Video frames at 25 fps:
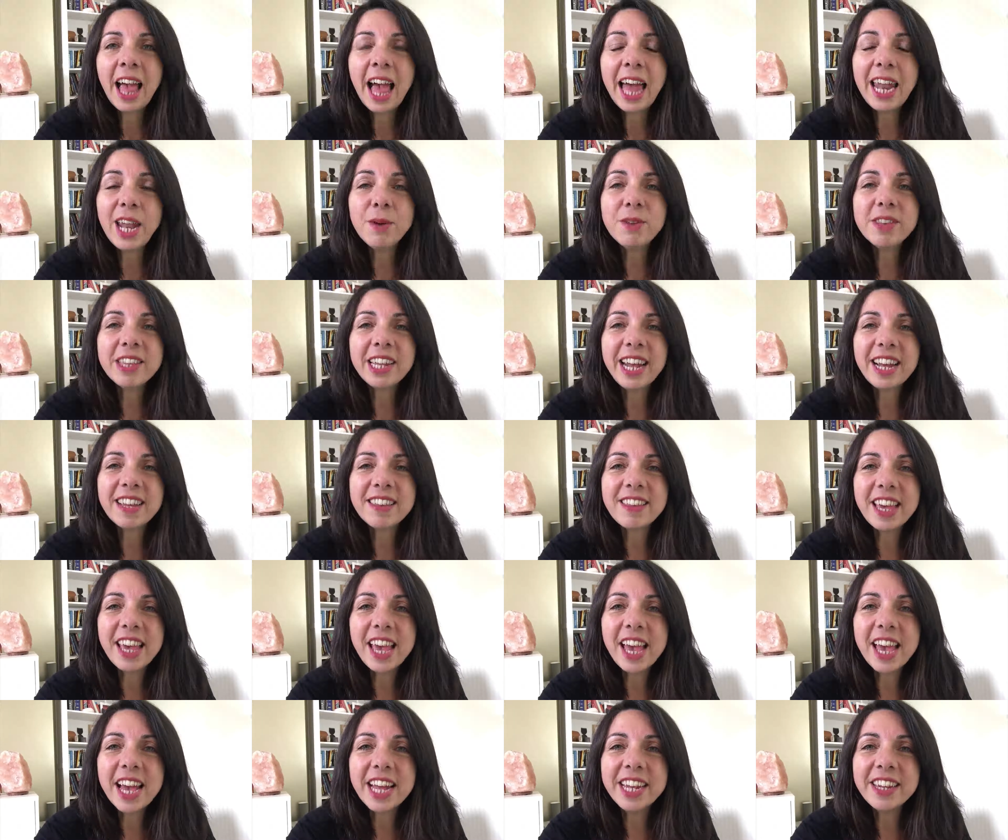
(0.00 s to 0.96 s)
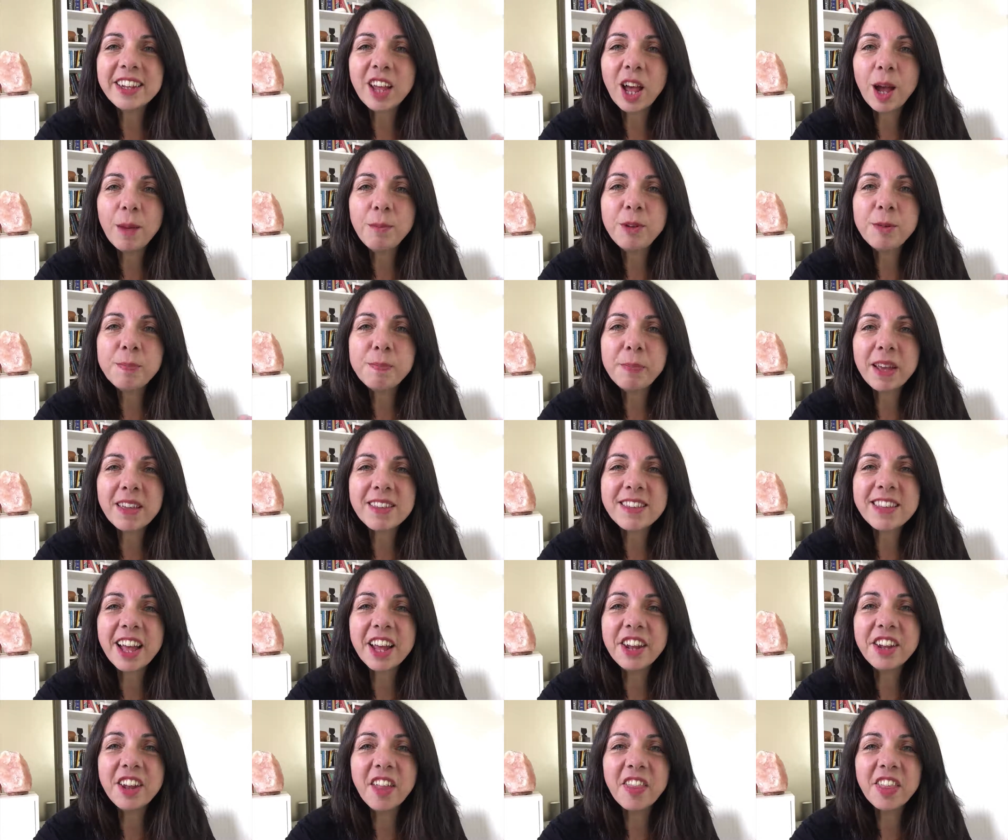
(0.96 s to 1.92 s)
Hello, it's Alexia here, and time to
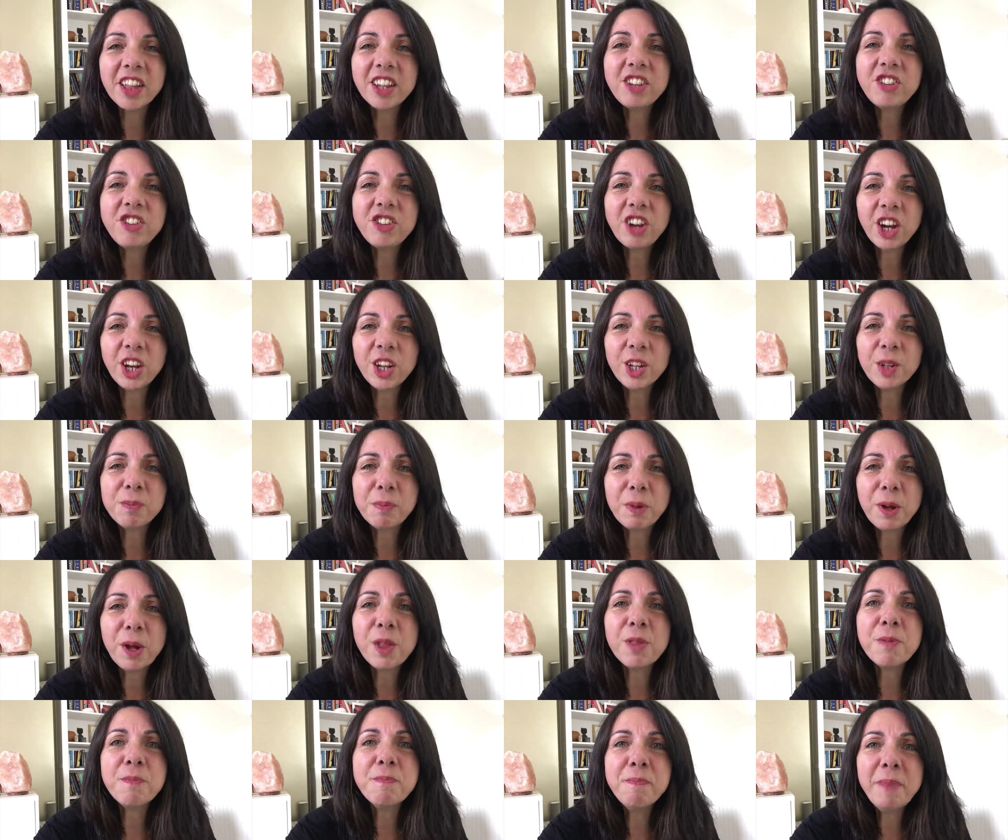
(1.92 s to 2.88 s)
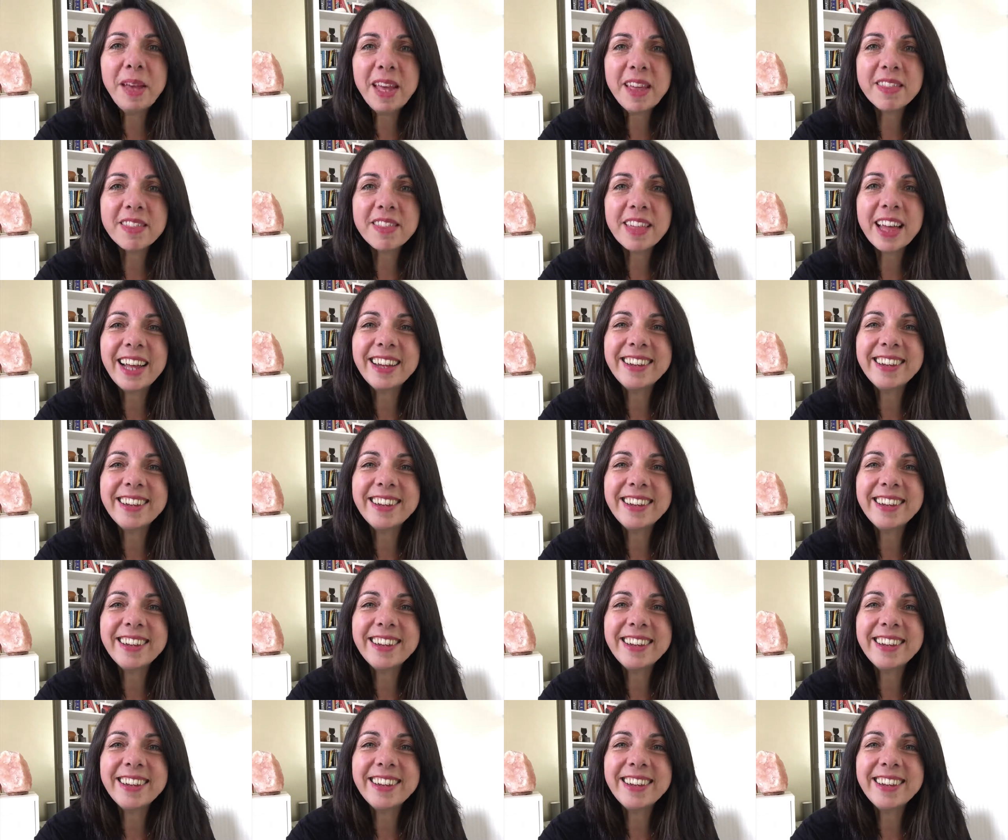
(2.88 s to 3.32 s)
bust another childbirth myth.